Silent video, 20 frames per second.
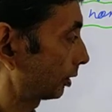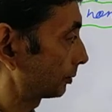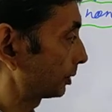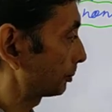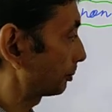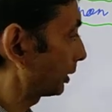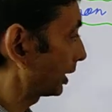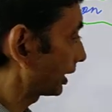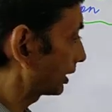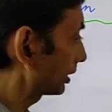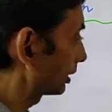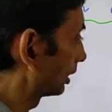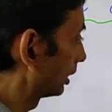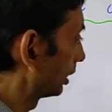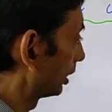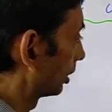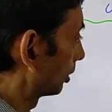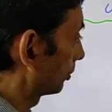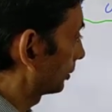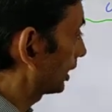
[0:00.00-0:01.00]
of the
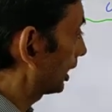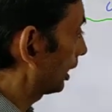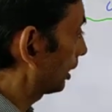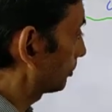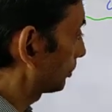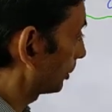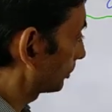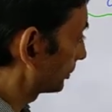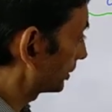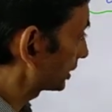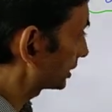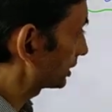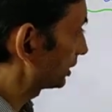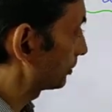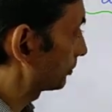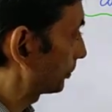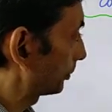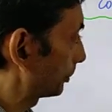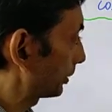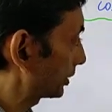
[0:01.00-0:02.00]
plane with the help of this
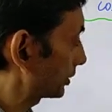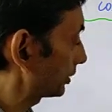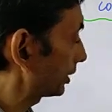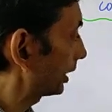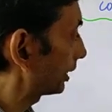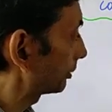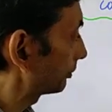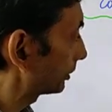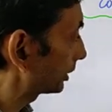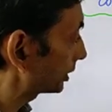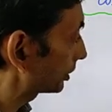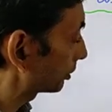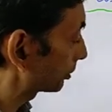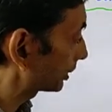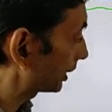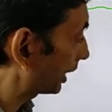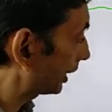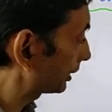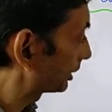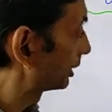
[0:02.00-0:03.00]
information, and we
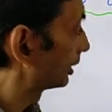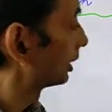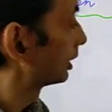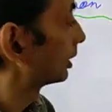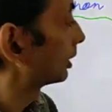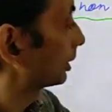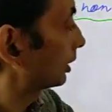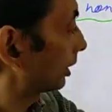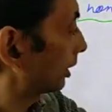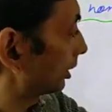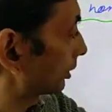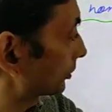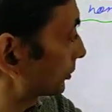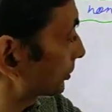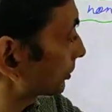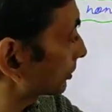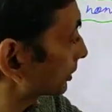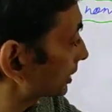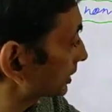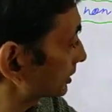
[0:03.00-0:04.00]
know that
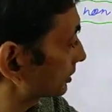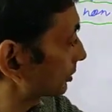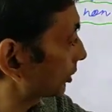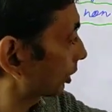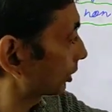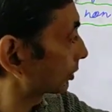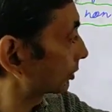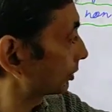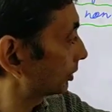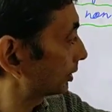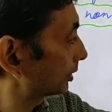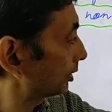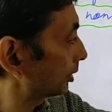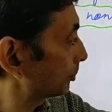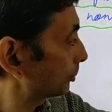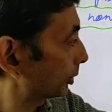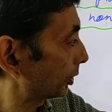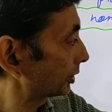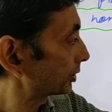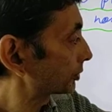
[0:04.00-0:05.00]
through these
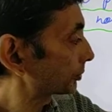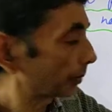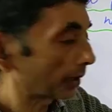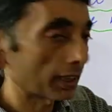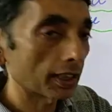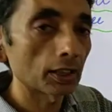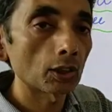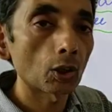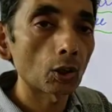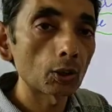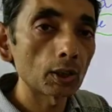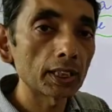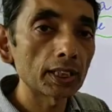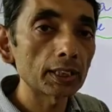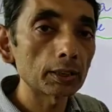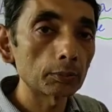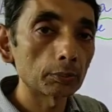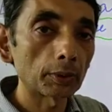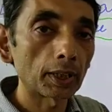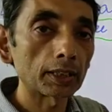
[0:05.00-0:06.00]
non-collinear points, one and
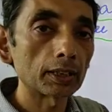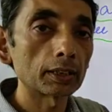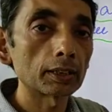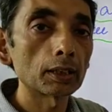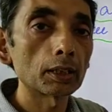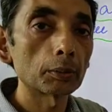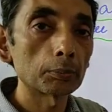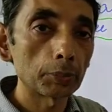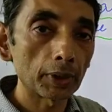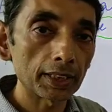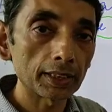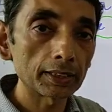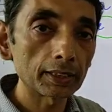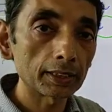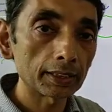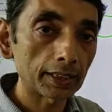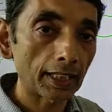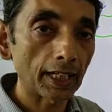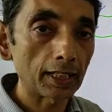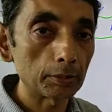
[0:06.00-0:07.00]
only one
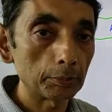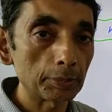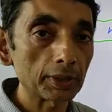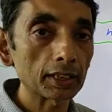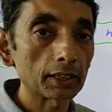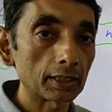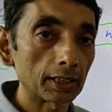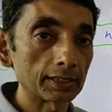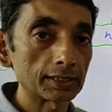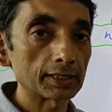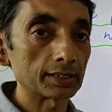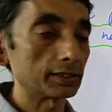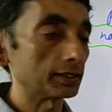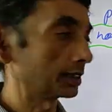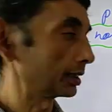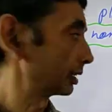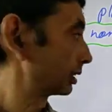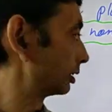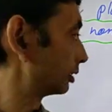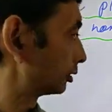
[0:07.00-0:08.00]
plane can be
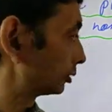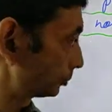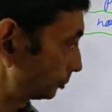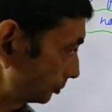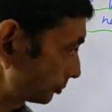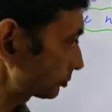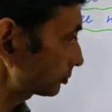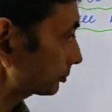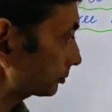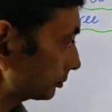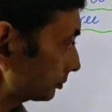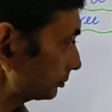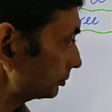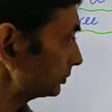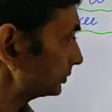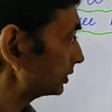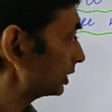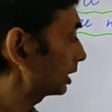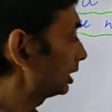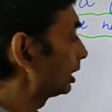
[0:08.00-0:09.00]
considered.
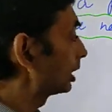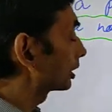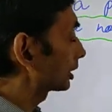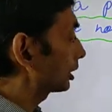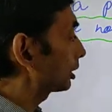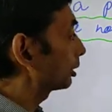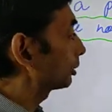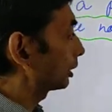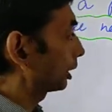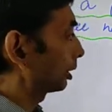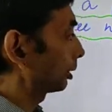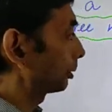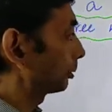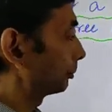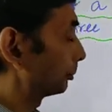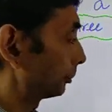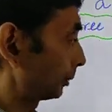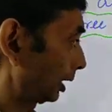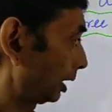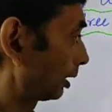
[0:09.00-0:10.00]

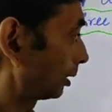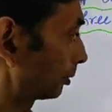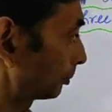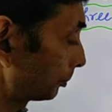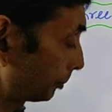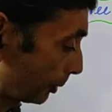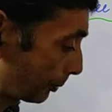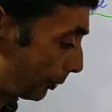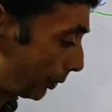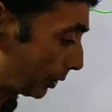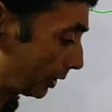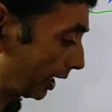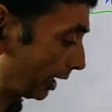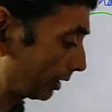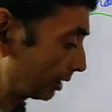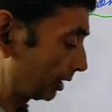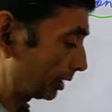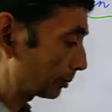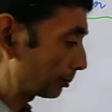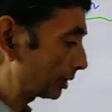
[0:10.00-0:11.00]
Now, before
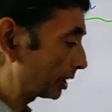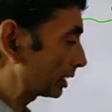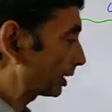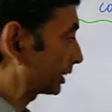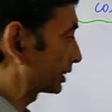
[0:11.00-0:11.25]
that, let me